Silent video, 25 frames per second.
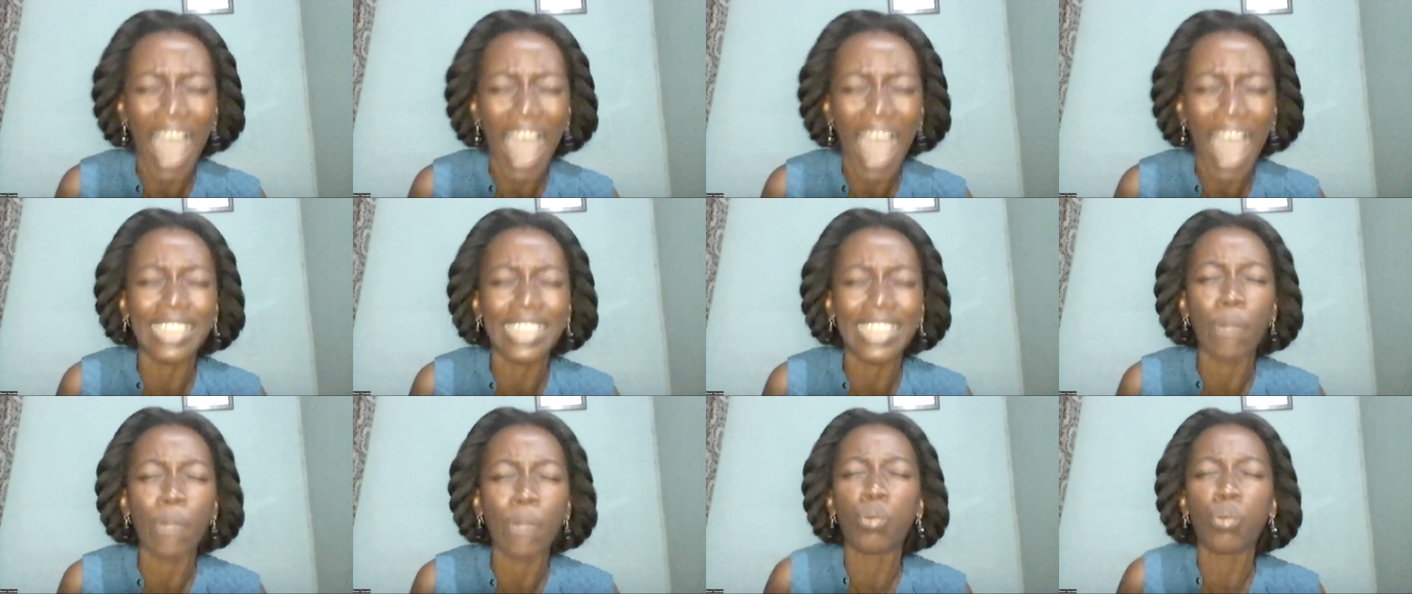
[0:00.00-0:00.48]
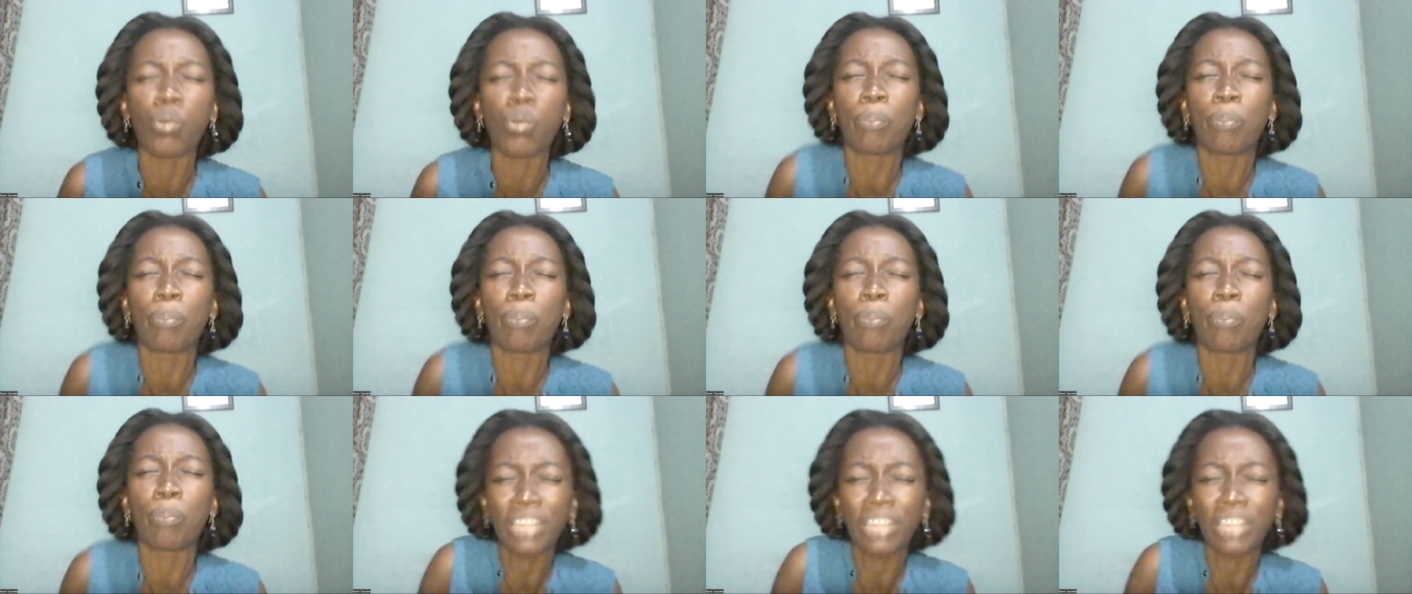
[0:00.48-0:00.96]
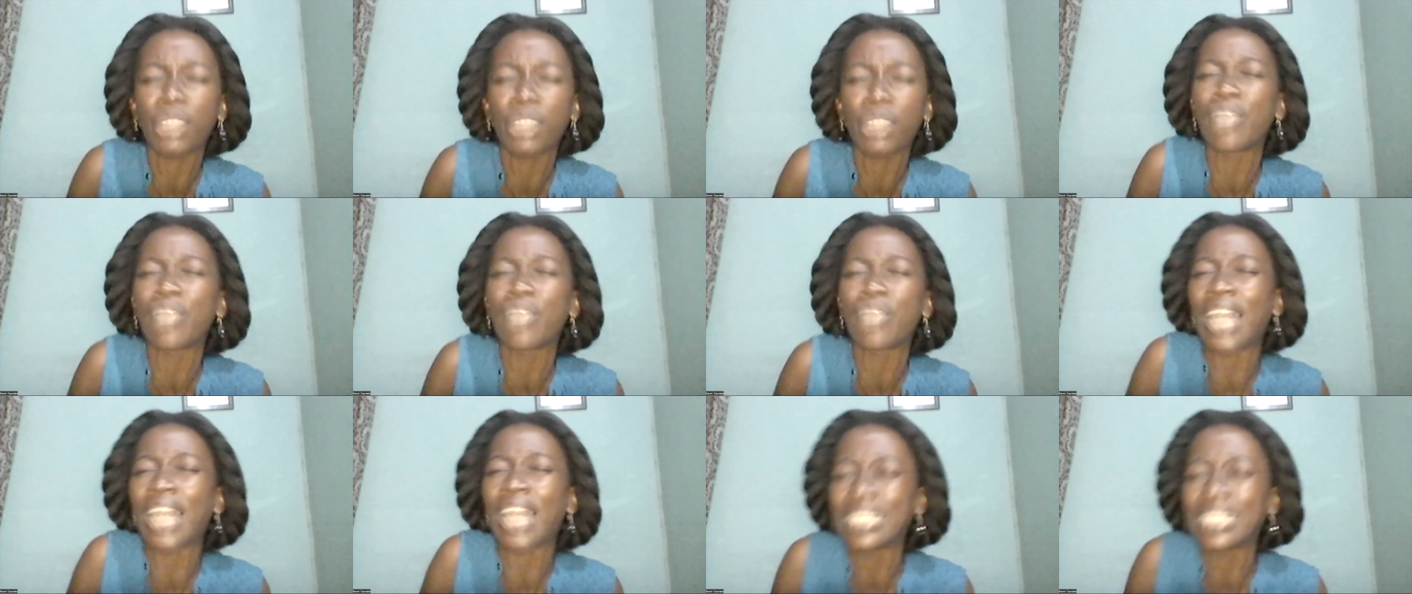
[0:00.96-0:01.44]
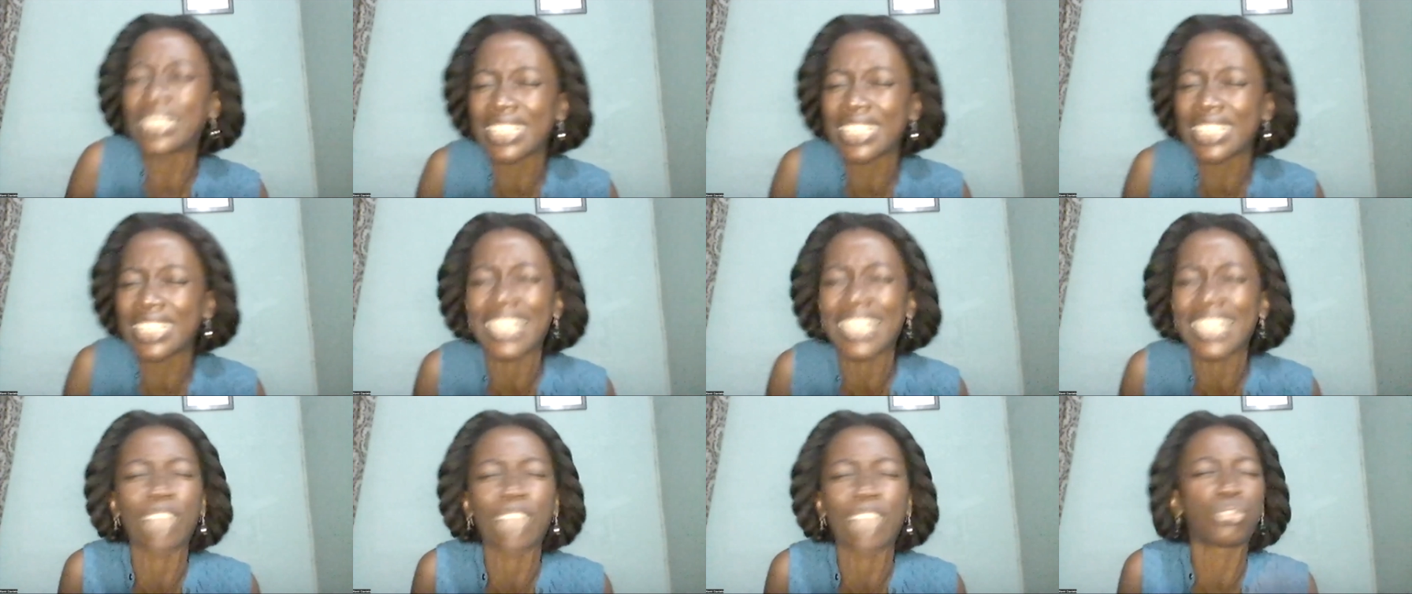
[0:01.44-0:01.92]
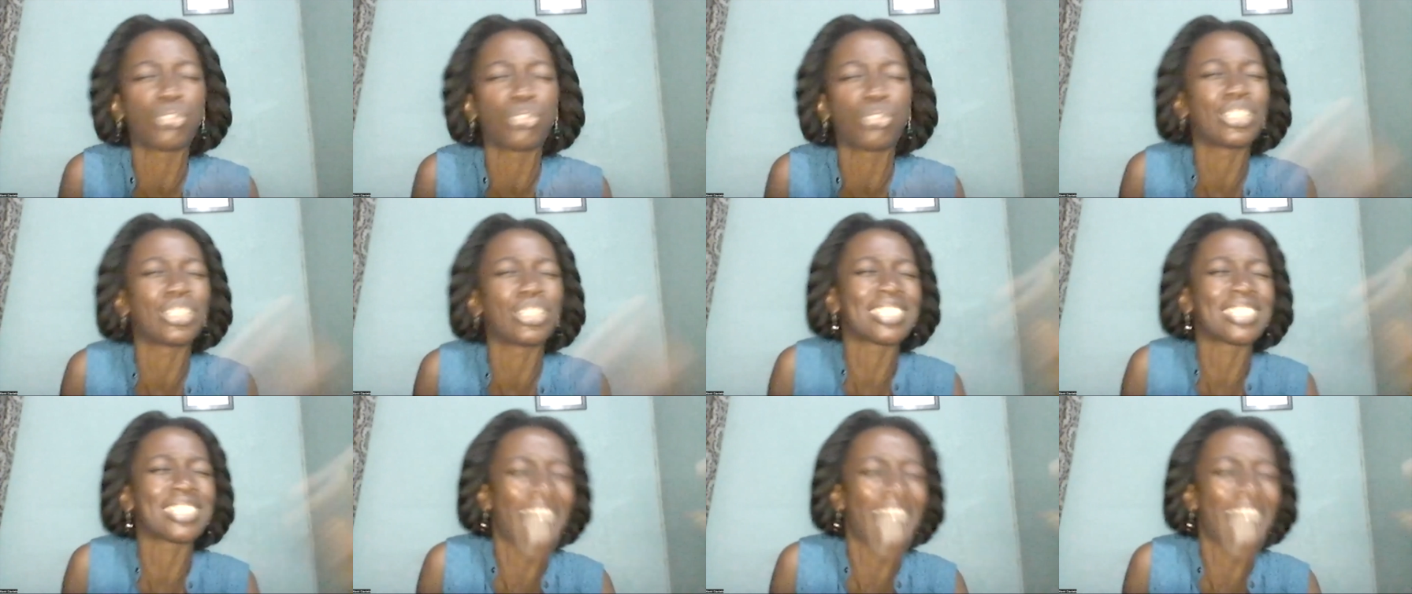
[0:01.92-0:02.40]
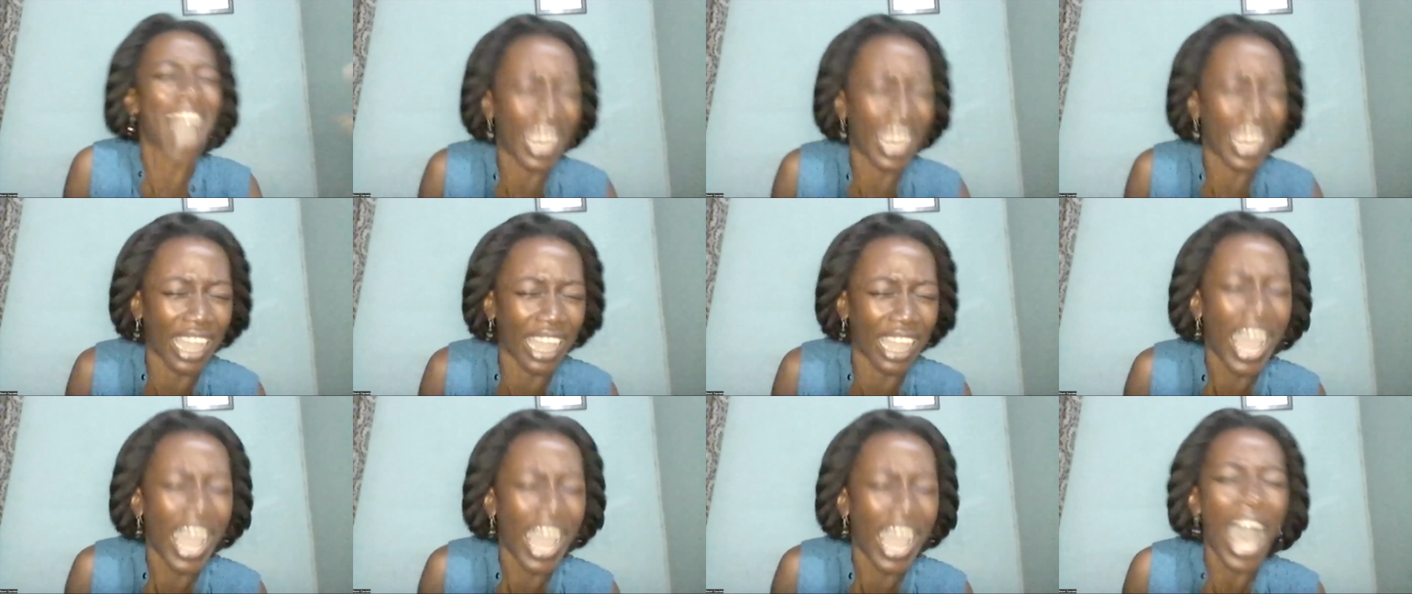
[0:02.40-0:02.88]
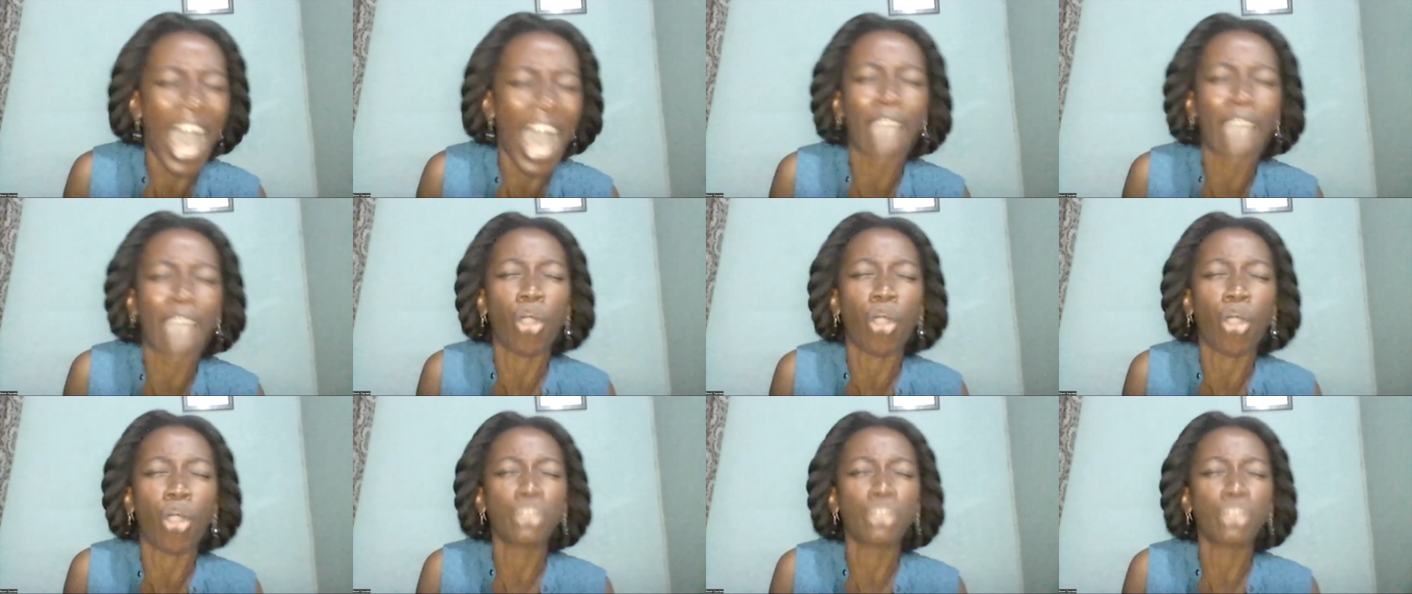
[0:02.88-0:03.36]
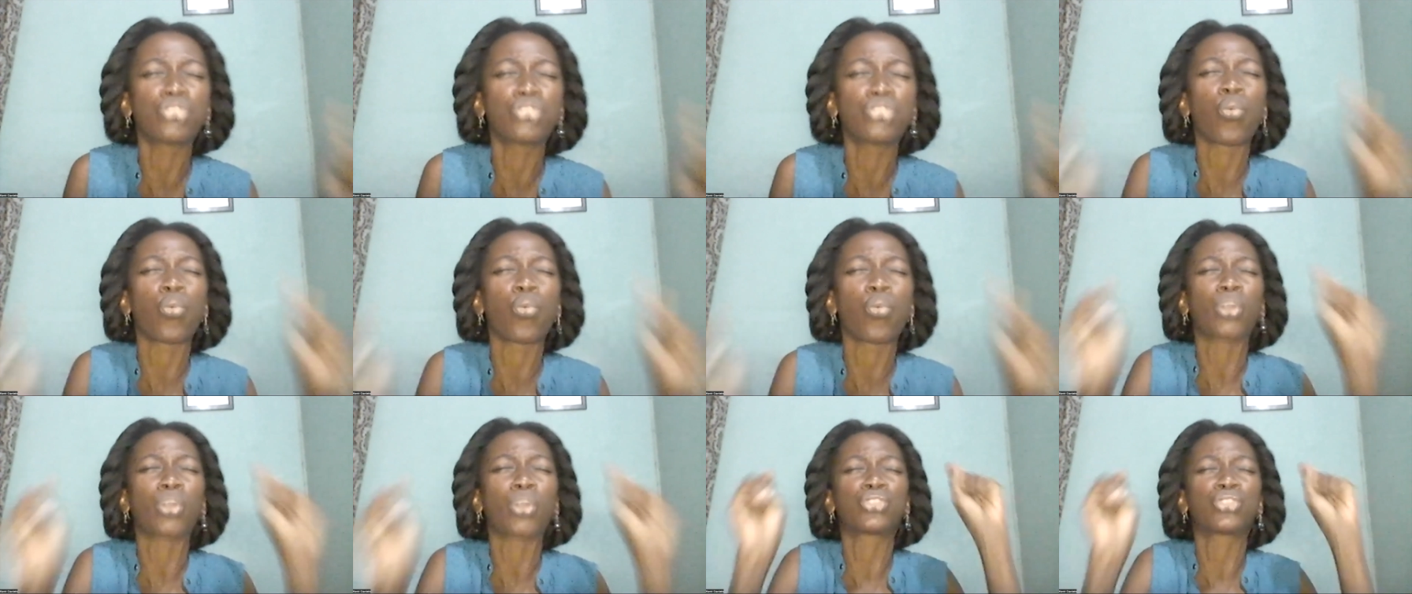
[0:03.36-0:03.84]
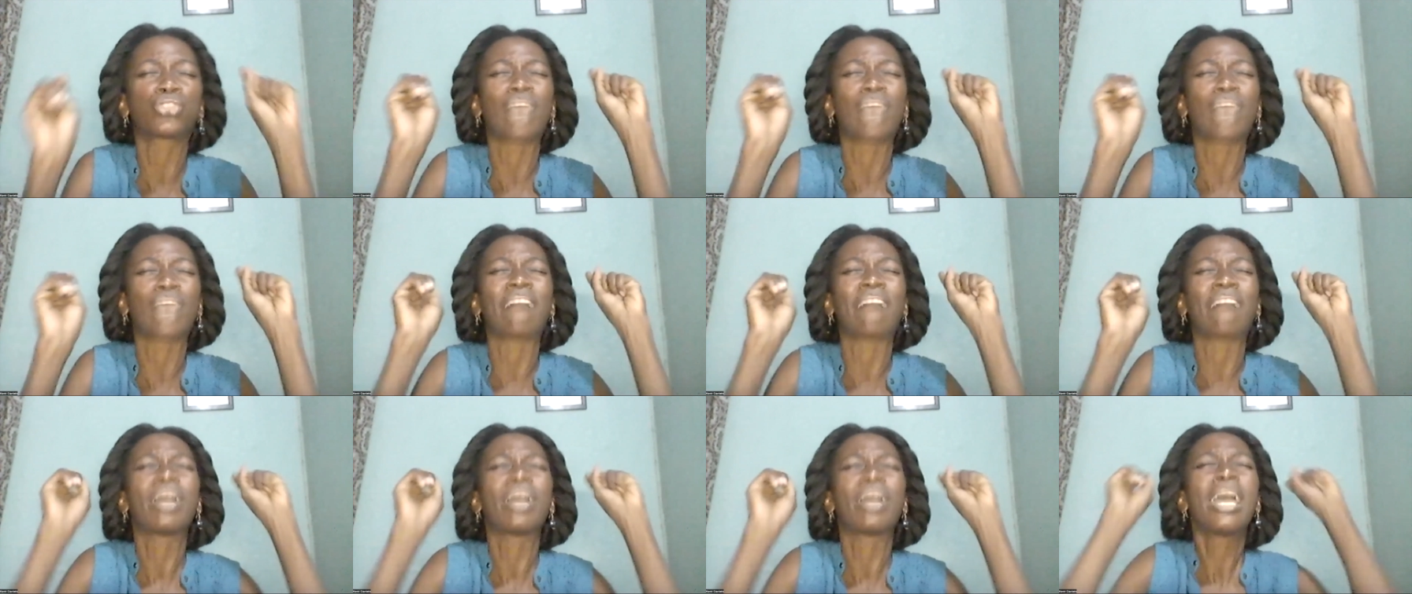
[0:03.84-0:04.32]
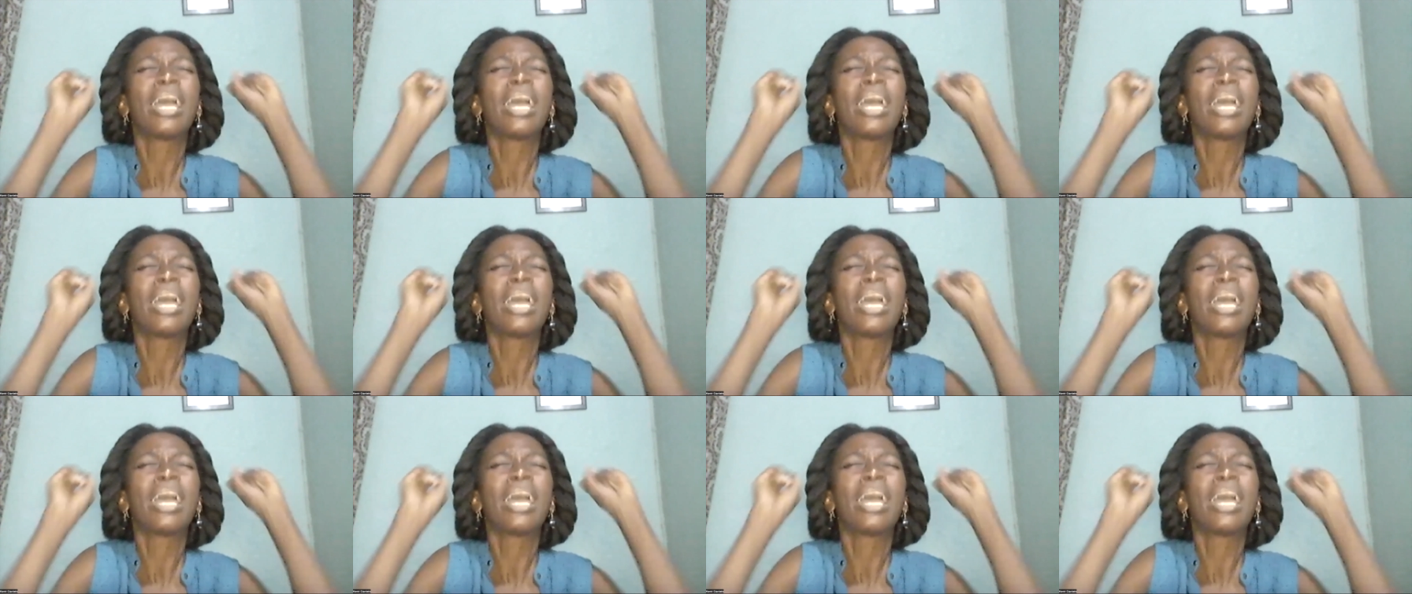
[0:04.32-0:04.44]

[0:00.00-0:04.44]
and that will birth the realities that you desire according to what you have